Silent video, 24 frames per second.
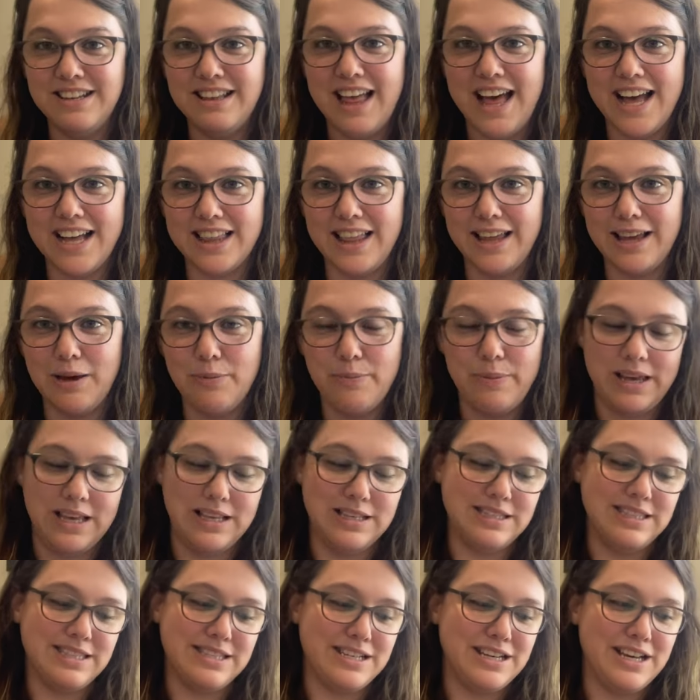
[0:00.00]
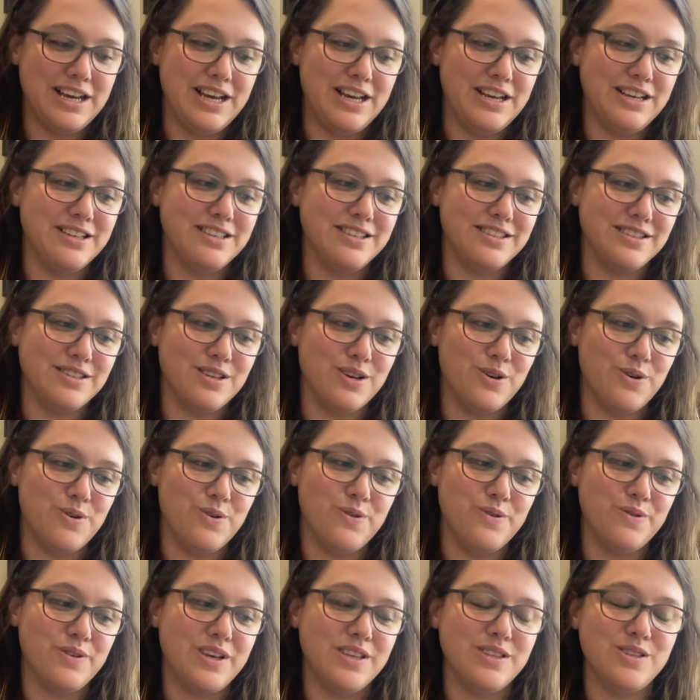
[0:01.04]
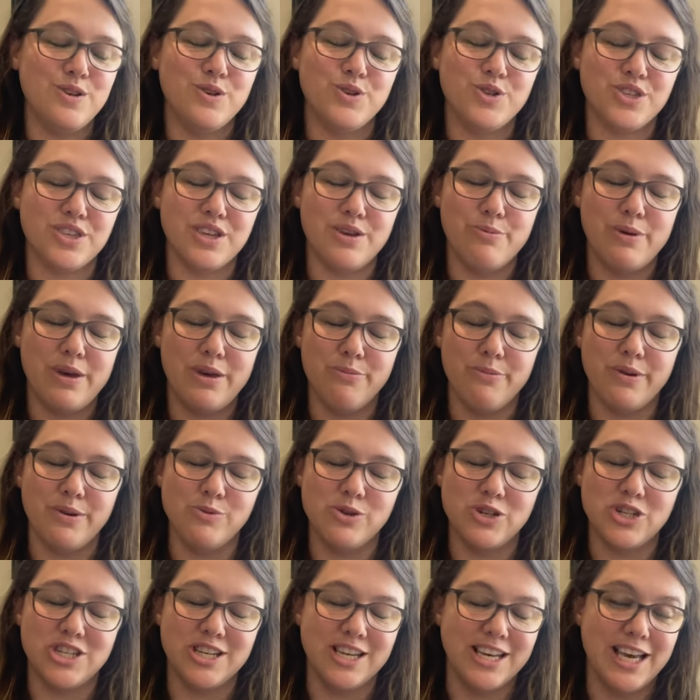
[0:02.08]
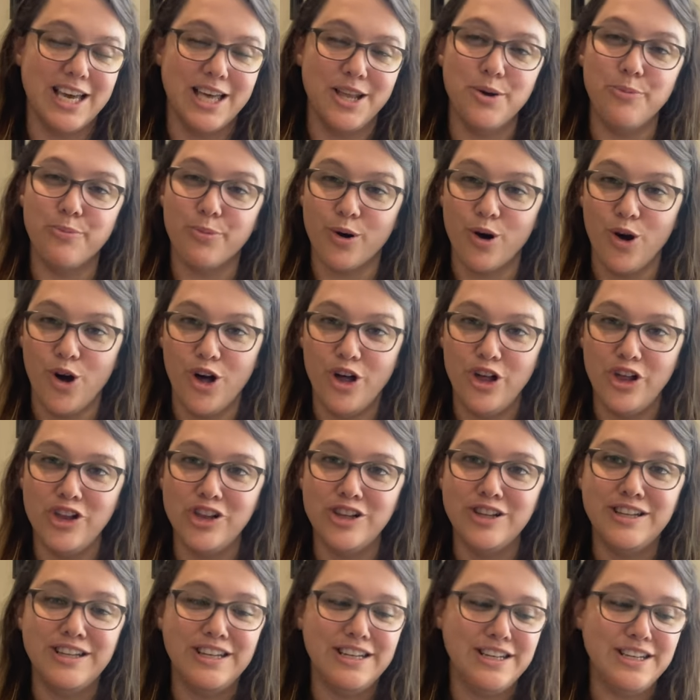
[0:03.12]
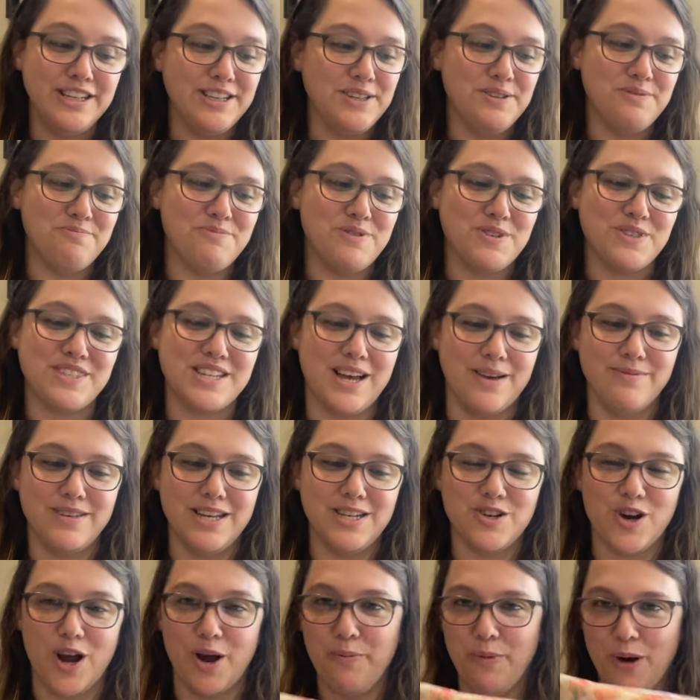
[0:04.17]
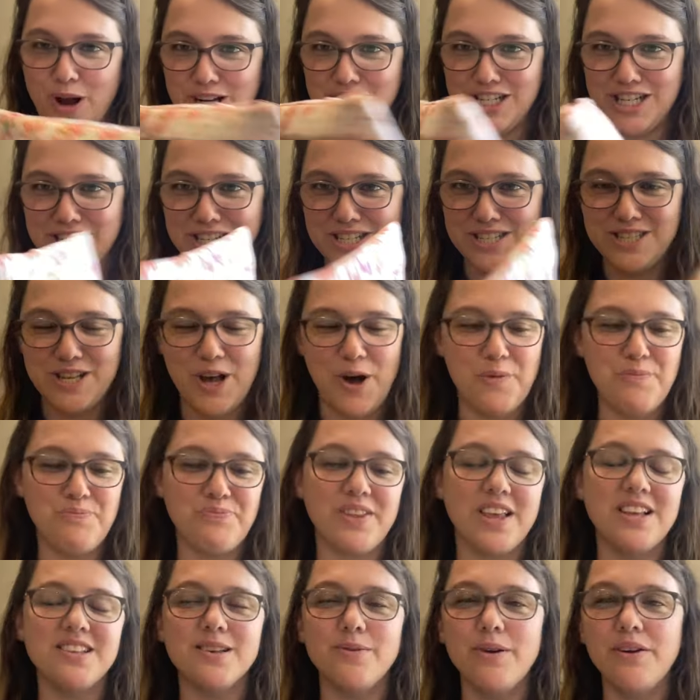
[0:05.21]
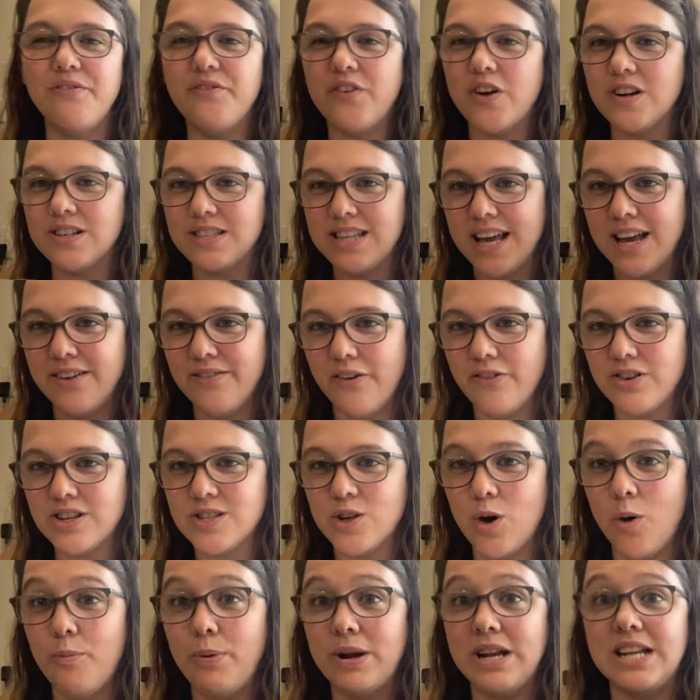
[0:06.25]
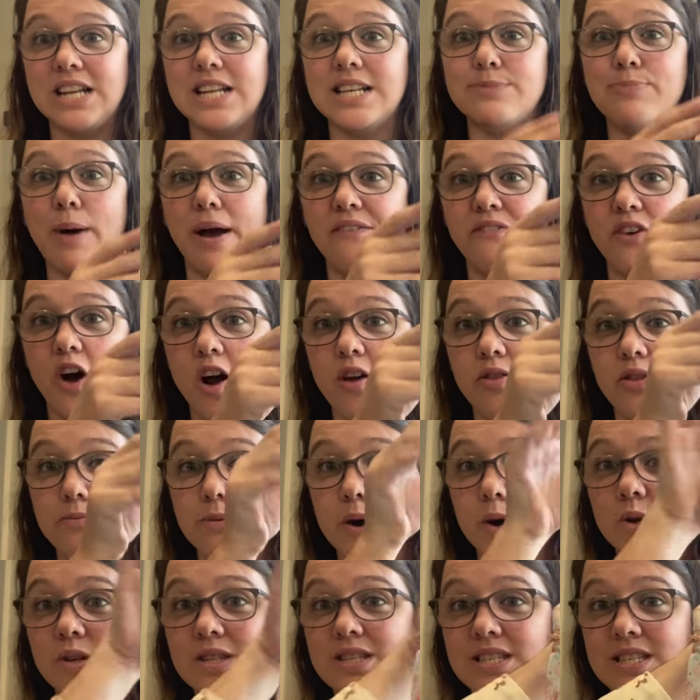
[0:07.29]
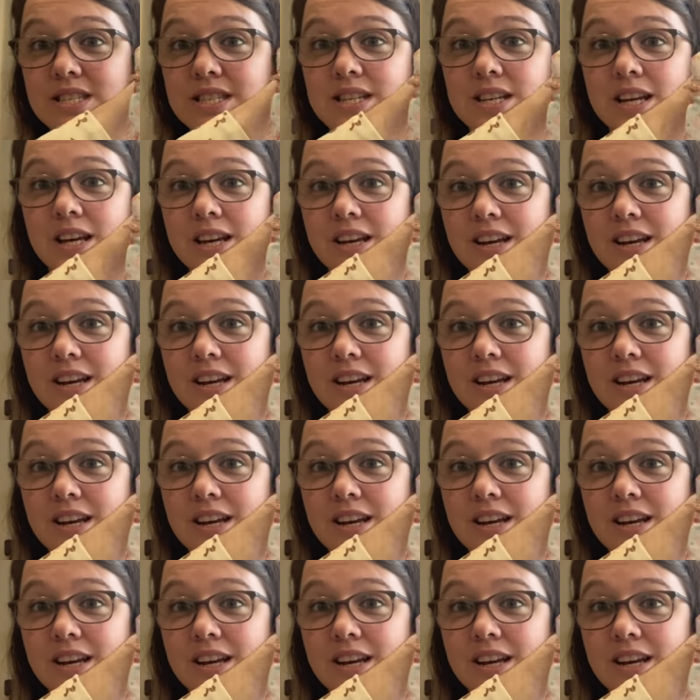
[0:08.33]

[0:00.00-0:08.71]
act like a beast. So, because usually me and my machine get in a brawl most times I try a project. So it's not my first thing I've ever sewn, but it is by far the most